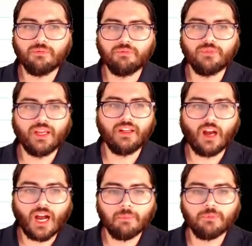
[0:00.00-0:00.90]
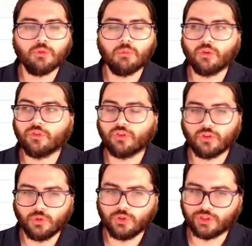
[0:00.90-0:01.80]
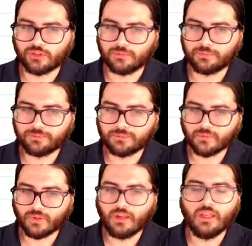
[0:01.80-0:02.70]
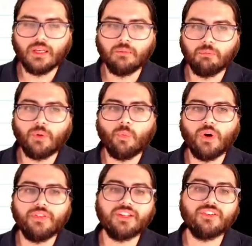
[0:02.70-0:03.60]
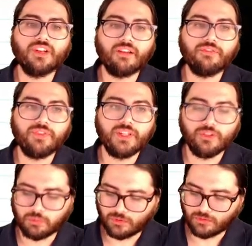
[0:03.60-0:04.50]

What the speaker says: optimal solution, but one that's not feasible.